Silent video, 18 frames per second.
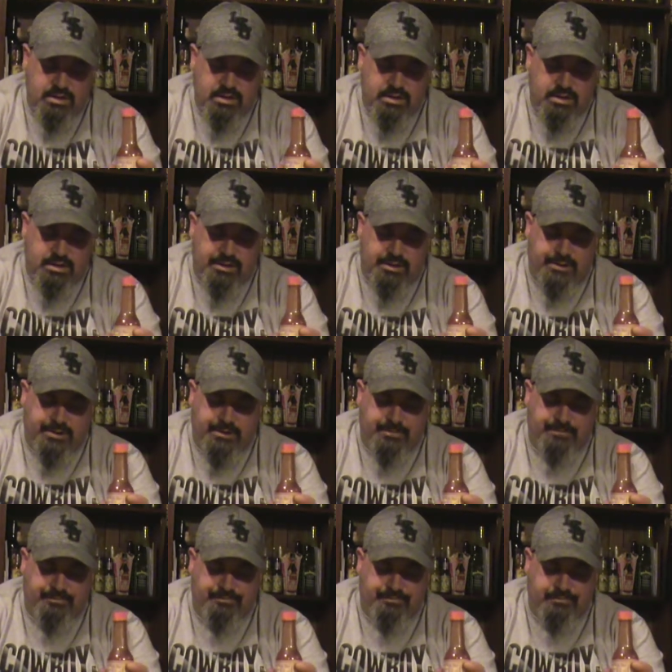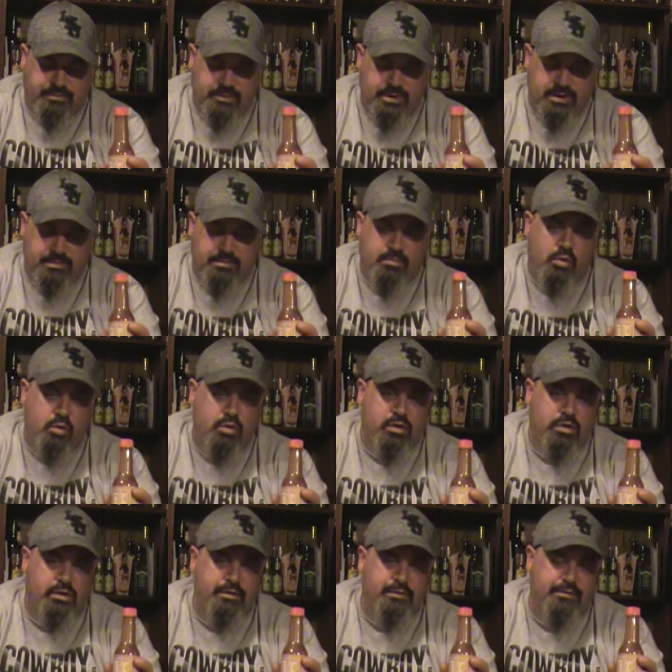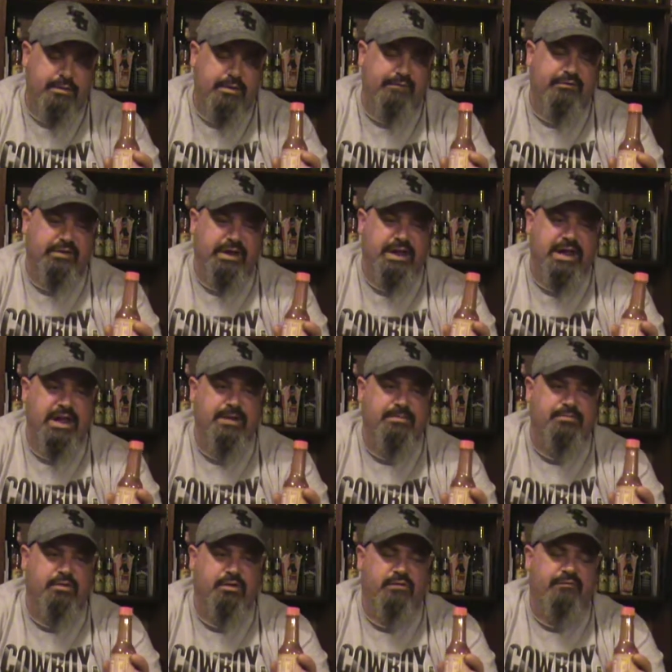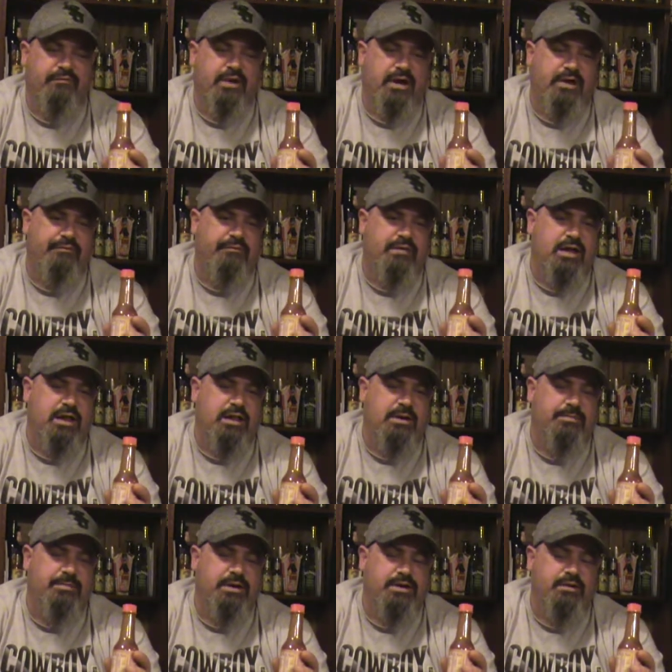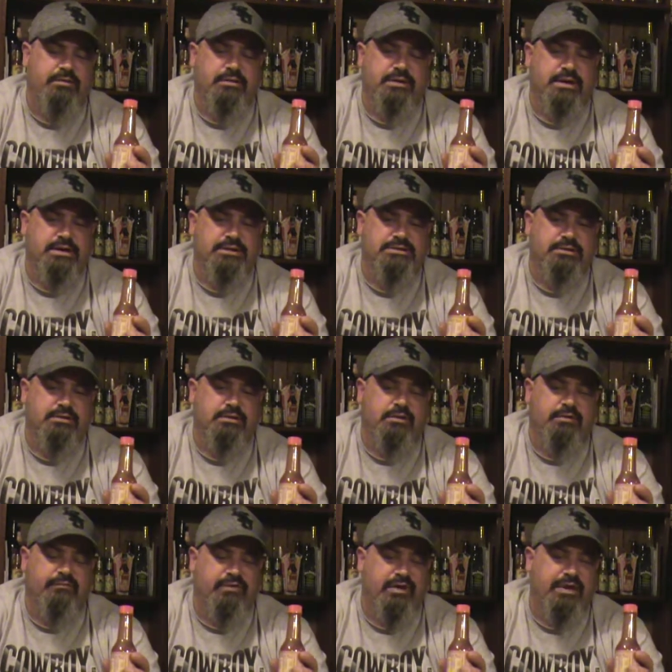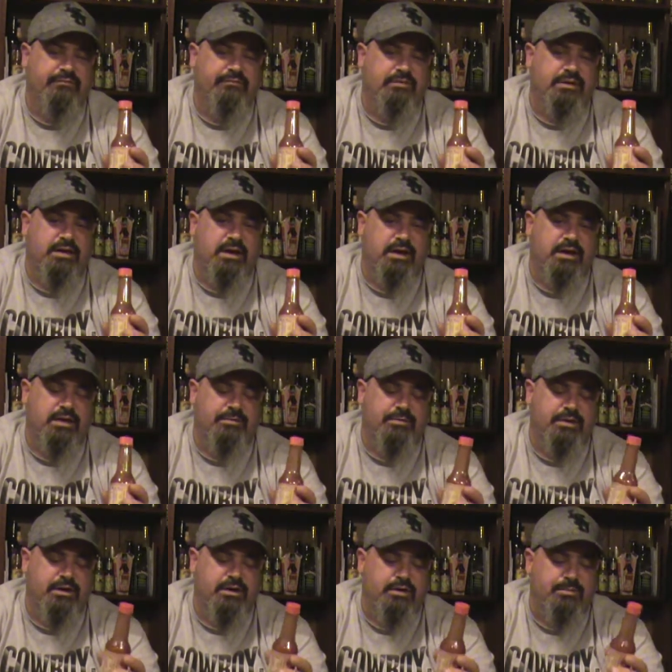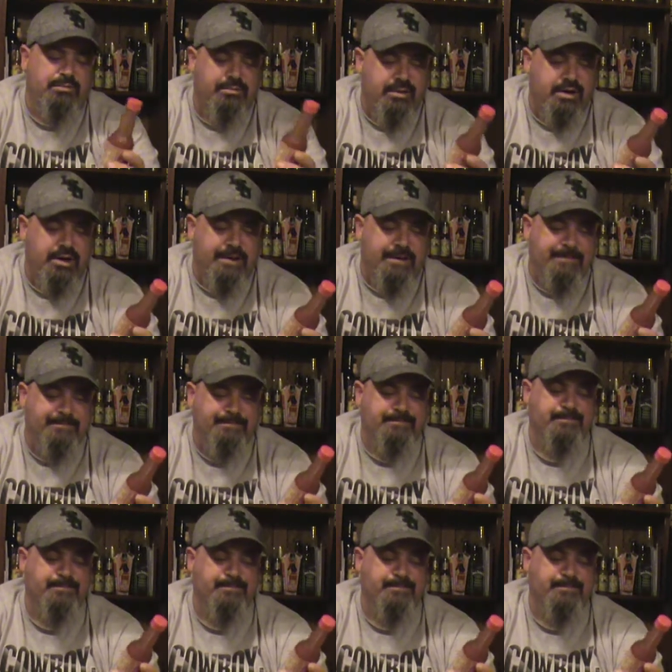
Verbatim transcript: um, more of a heat profile of the jalapeno than necessarily the flavor of the jalapeno, but